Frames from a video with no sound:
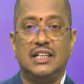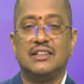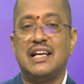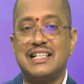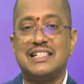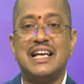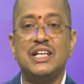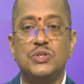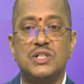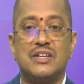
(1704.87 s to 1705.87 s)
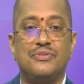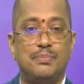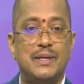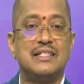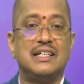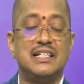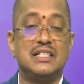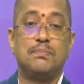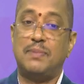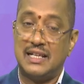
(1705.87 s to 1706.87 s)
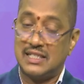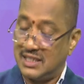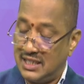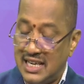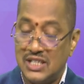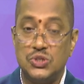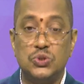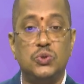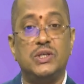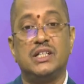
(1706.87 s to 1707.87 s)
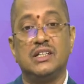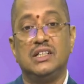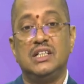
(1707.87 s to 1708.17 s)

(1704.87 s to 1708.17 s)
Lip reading: The SI unit of pressure is Pascal, as you know it,